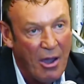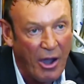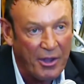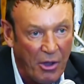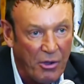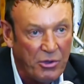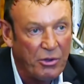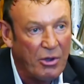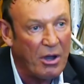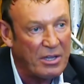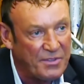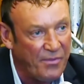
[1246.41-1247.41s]
I know you
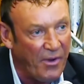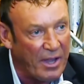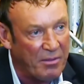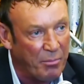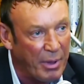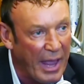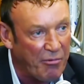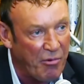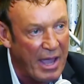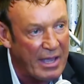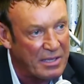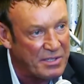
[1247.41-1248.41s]
guys fight in black
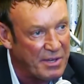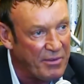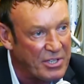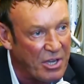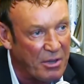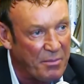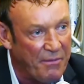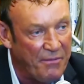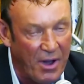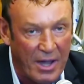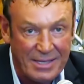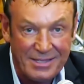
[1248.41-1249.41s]
rayas every time you
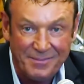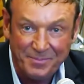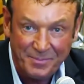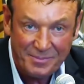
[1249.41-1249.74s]
fight."